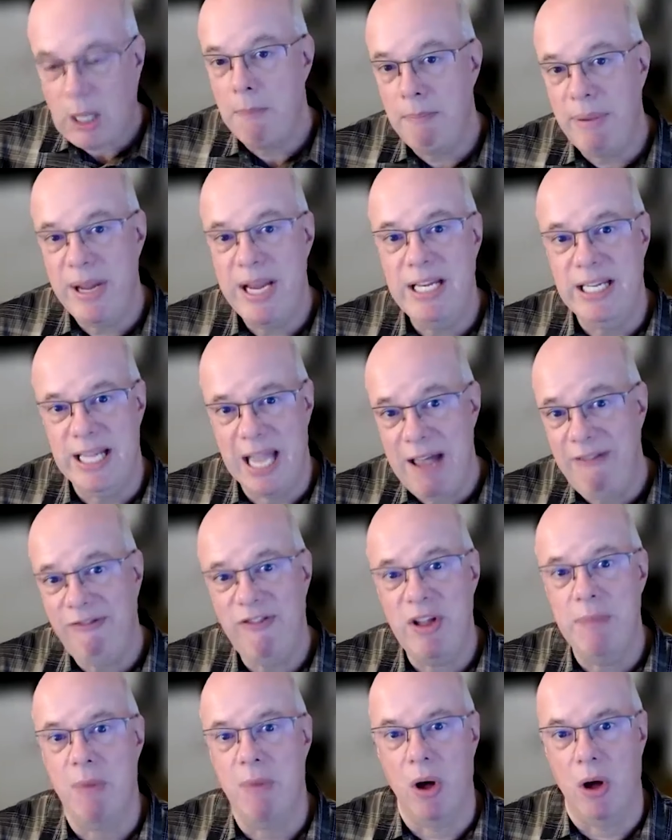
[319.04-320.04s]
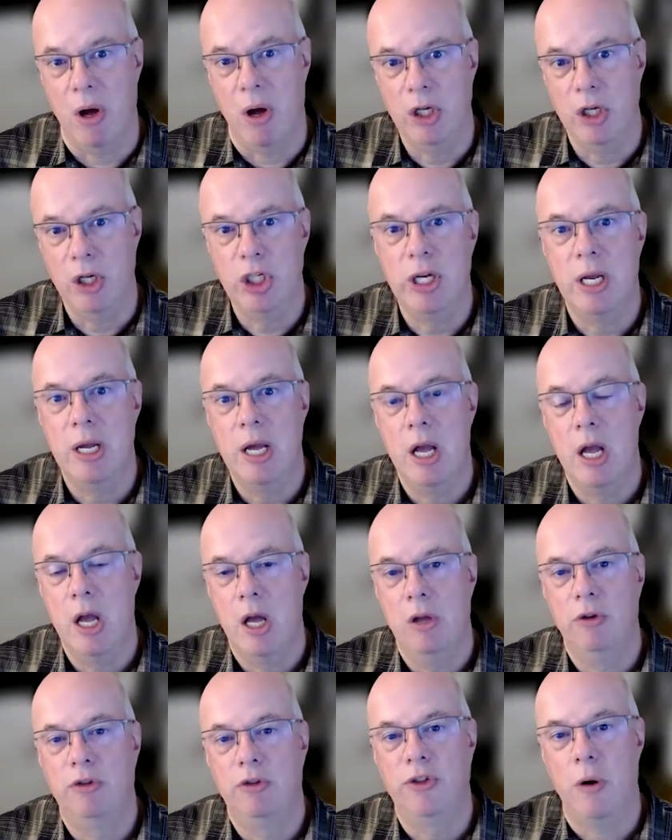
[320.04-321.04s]
PDF emerged
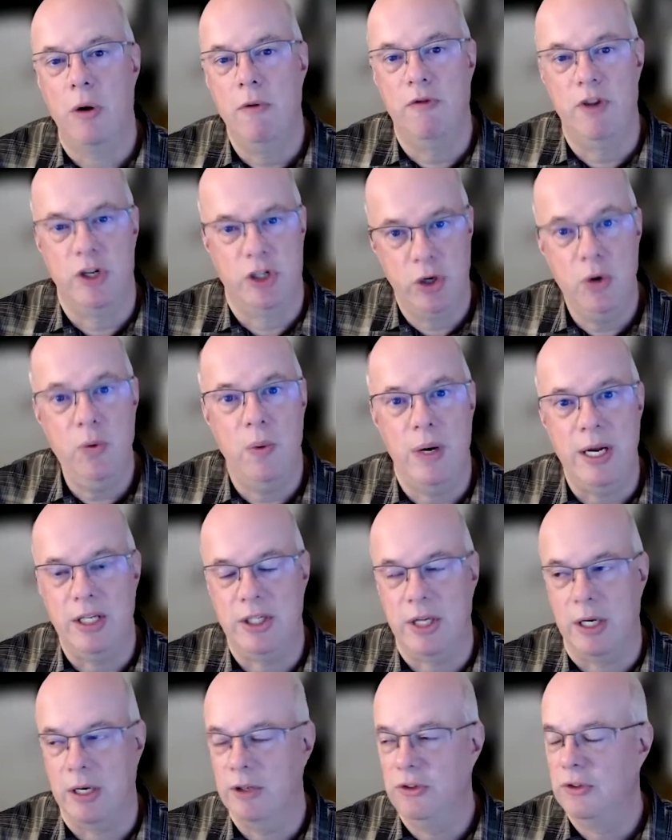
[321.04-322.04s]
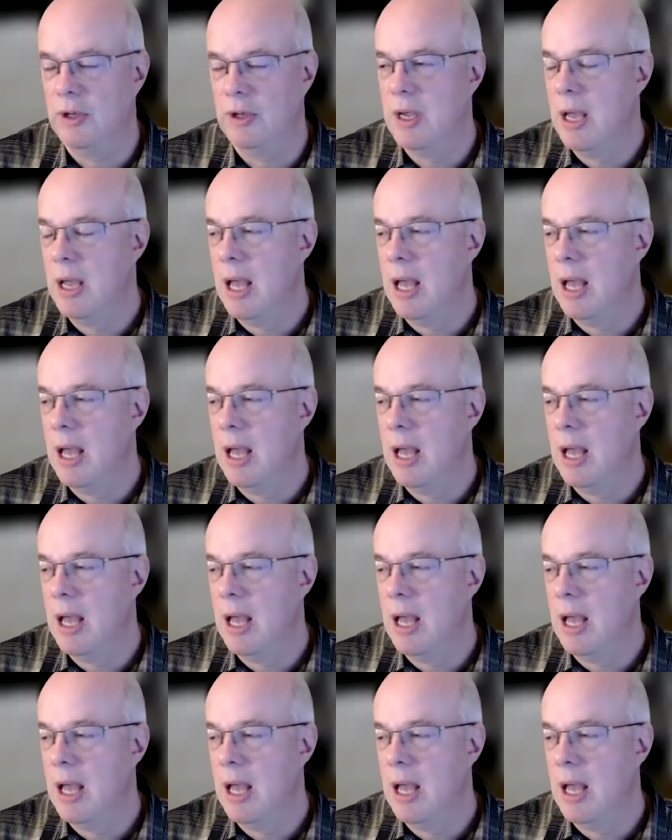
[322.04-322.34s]
for two reasons.